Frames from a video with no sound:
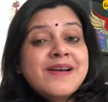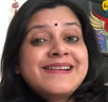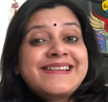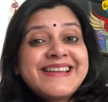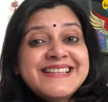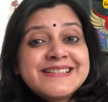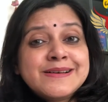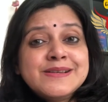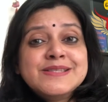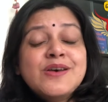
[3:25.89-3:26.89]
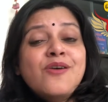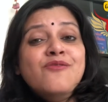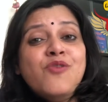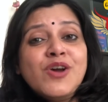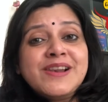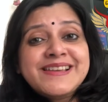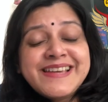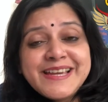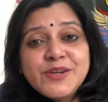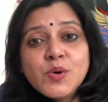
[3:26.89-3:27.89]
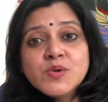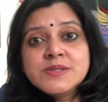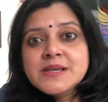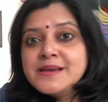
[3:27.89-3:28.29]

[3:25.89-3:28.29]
craters, volcanoes,